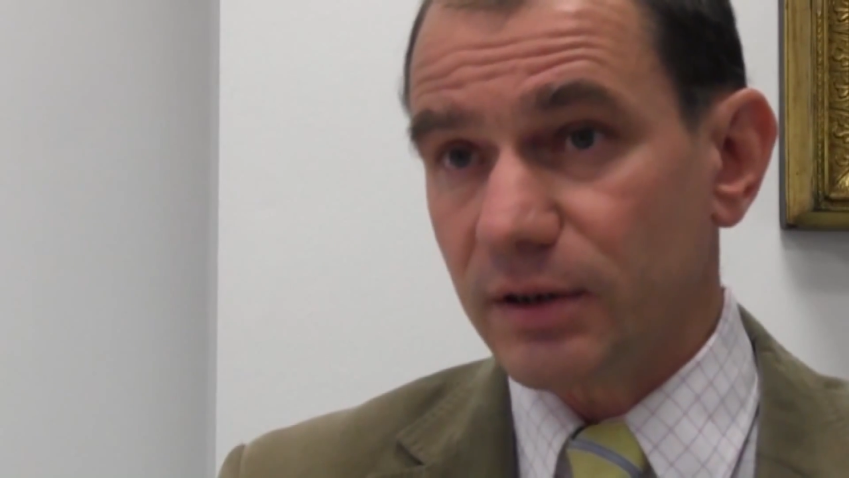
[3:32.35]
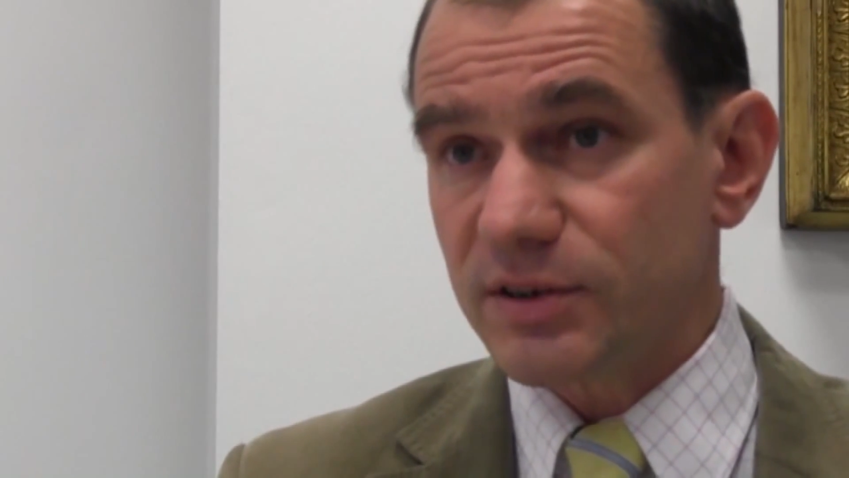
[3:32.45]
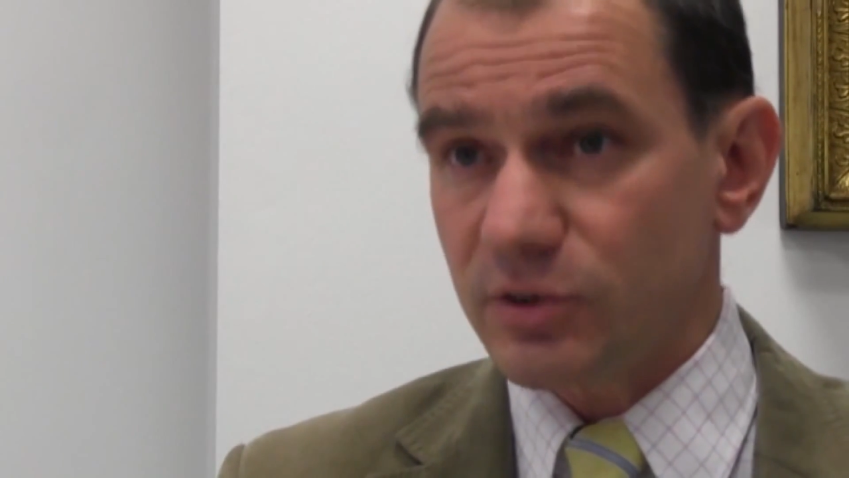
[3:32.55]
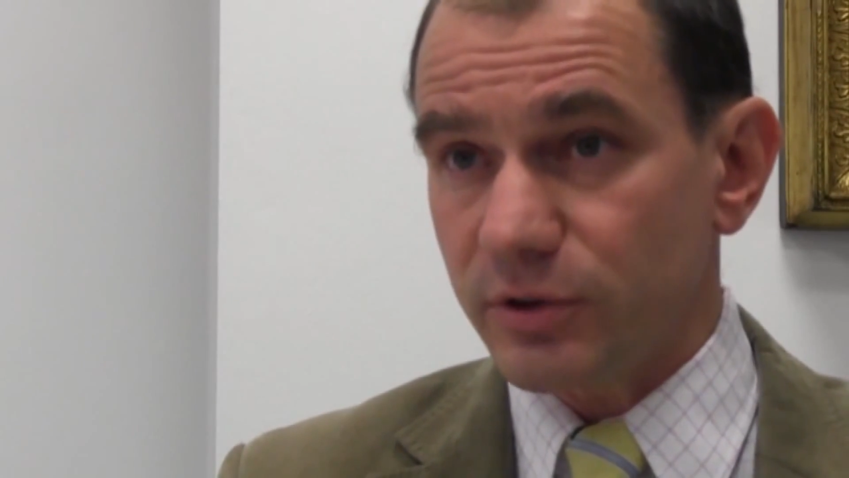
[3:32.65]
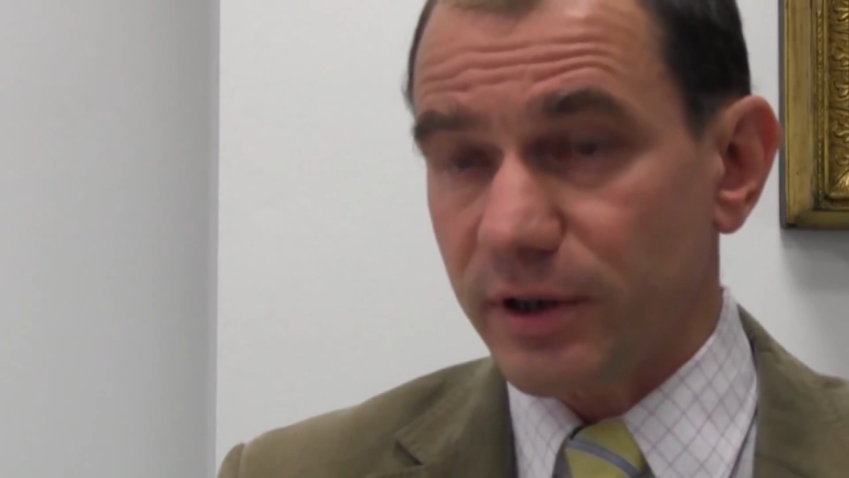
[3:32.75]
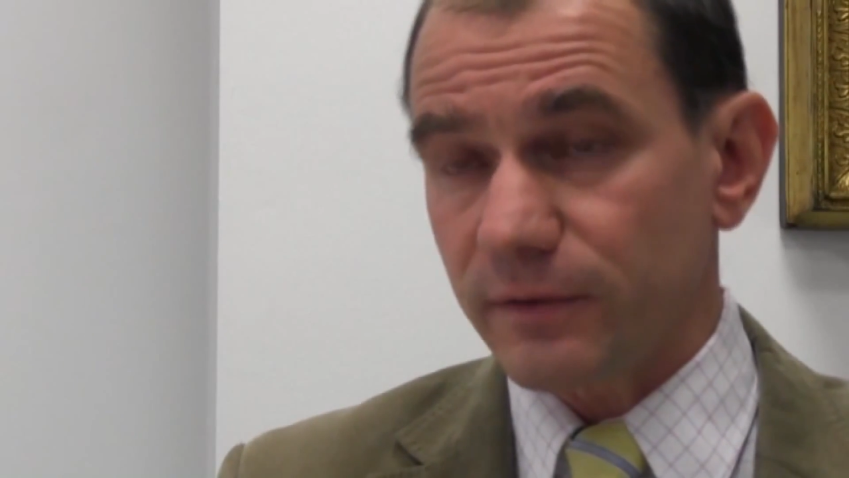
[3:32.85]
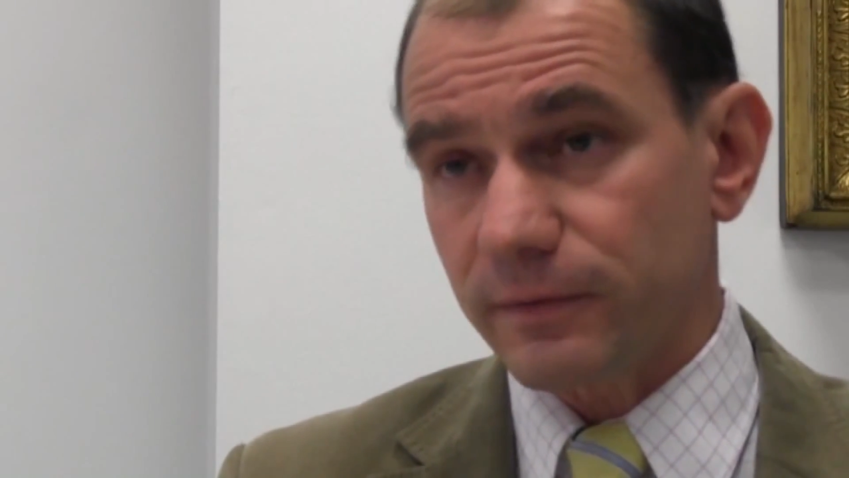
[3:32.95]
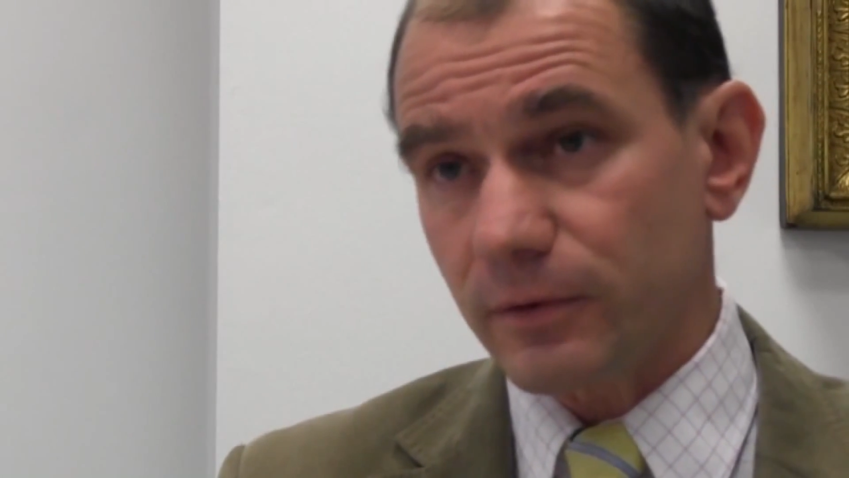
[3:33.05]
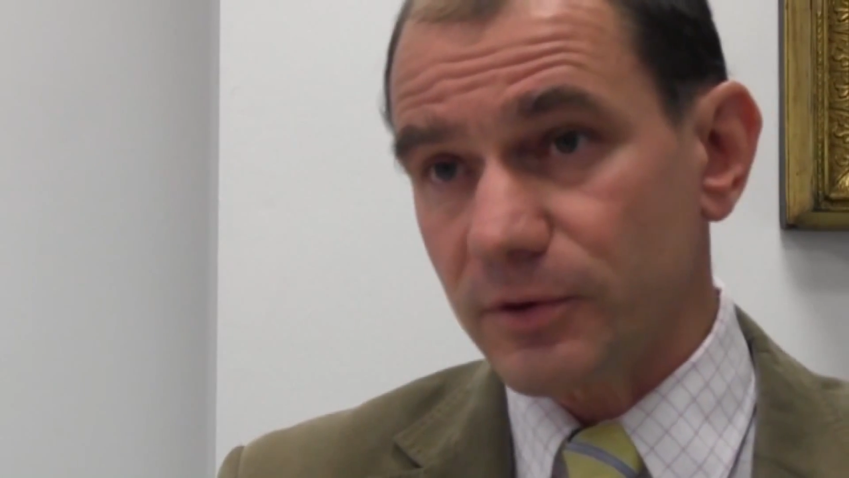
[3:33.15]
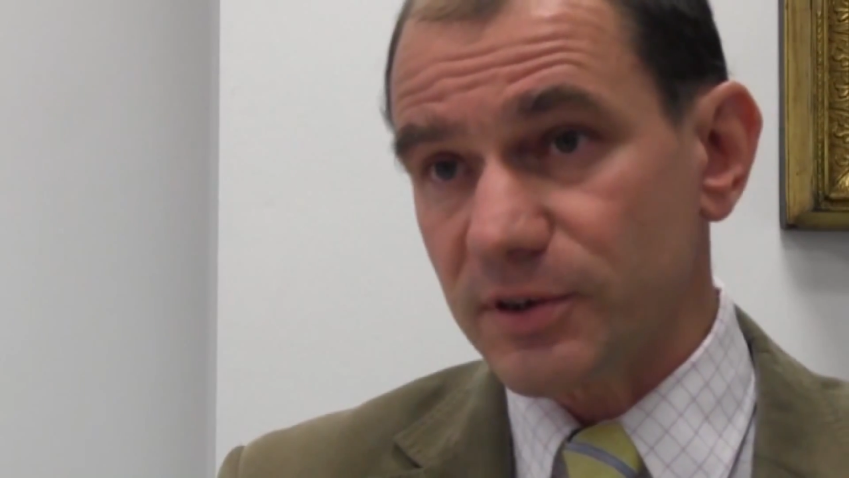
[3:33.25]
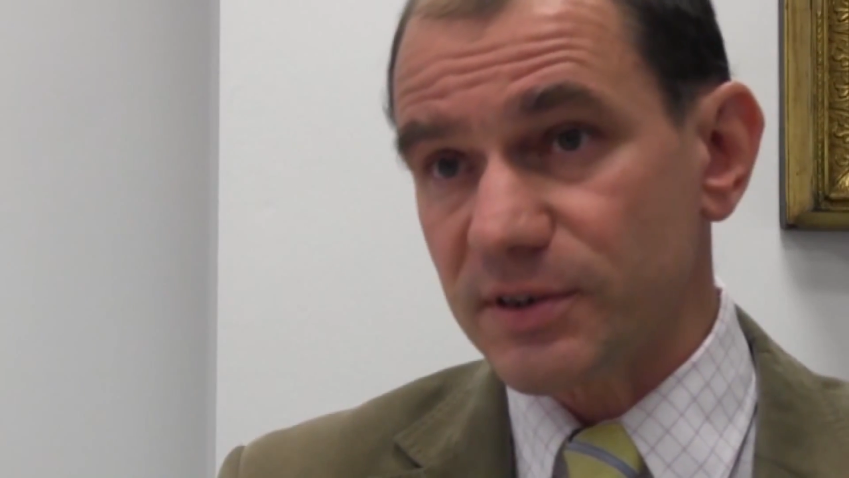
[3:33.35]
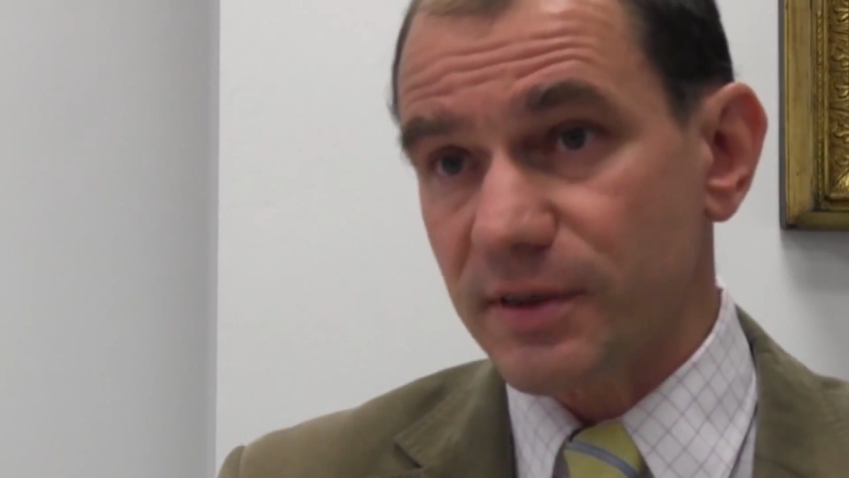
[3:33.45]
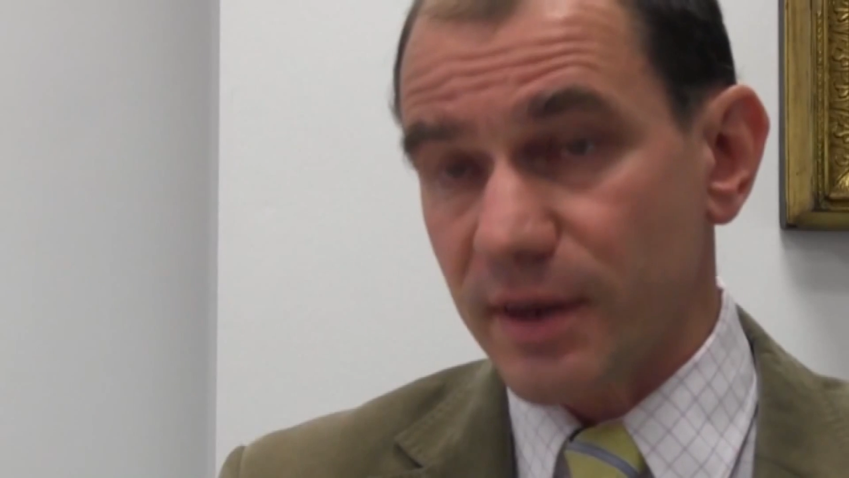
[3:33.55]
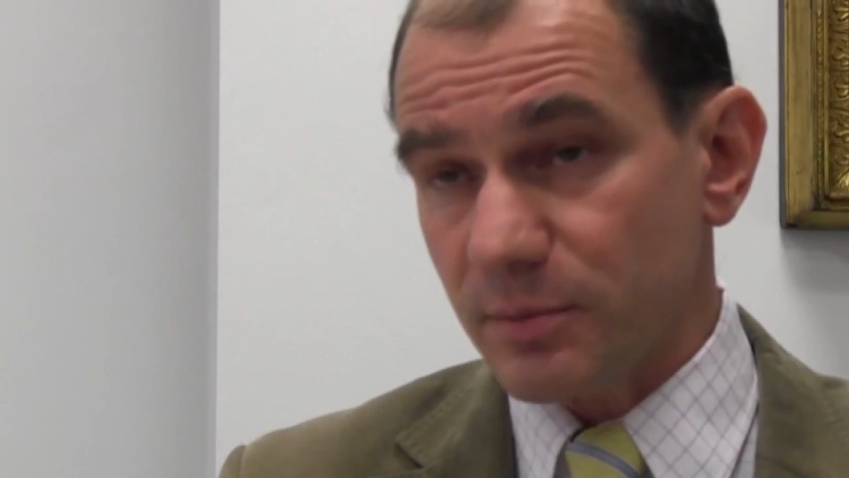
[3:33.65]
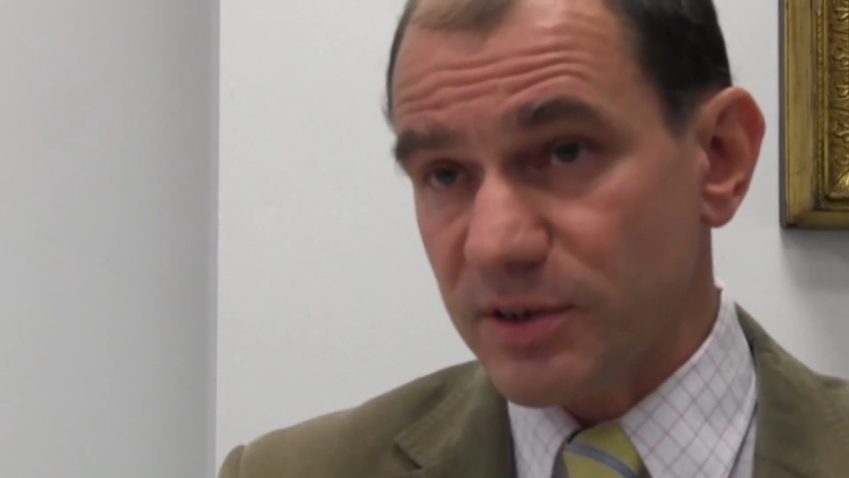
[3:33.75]
Syrian forces
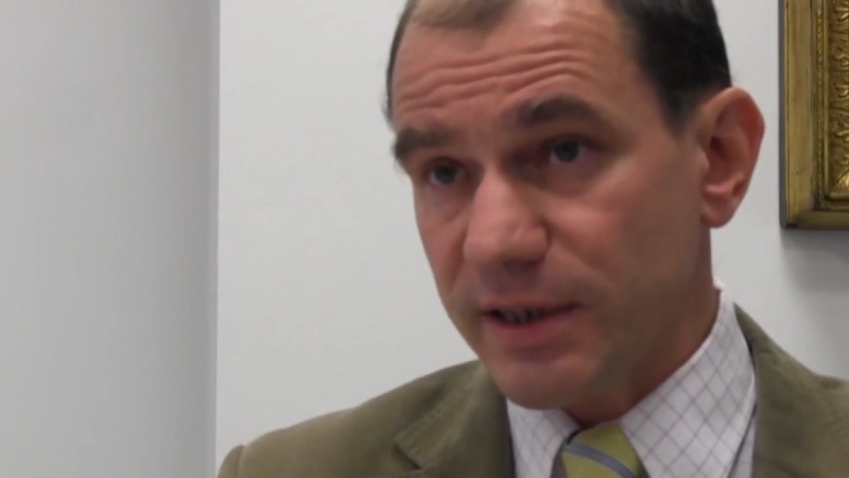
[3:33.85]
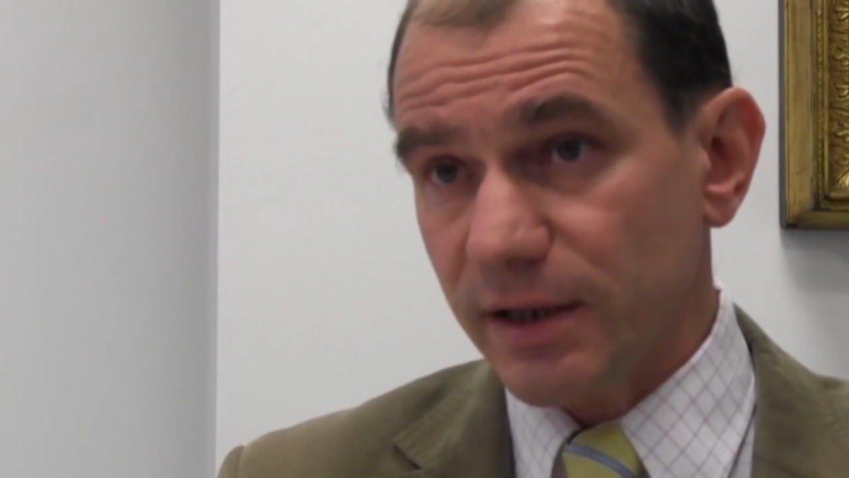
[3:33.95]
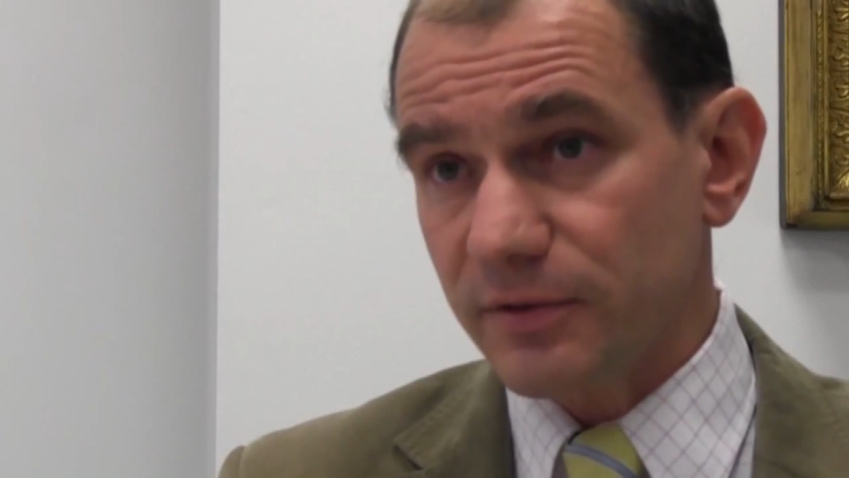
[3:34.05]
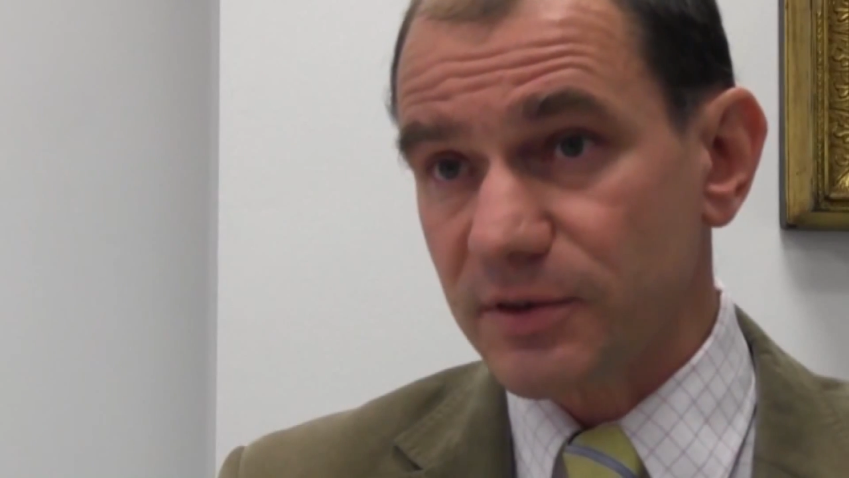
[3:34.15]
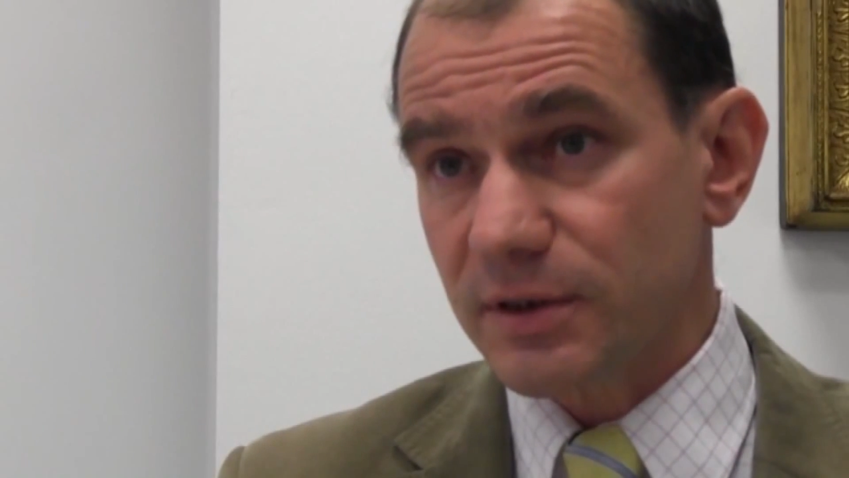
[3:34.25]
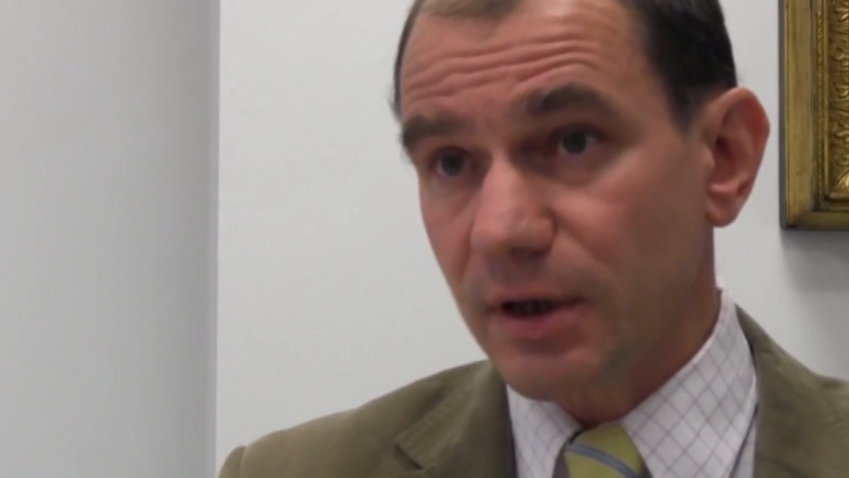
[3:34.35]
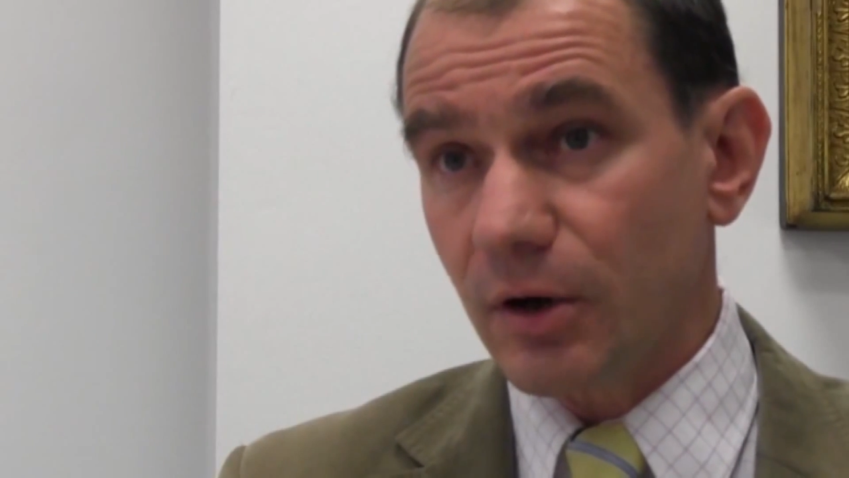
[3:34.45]
themselves,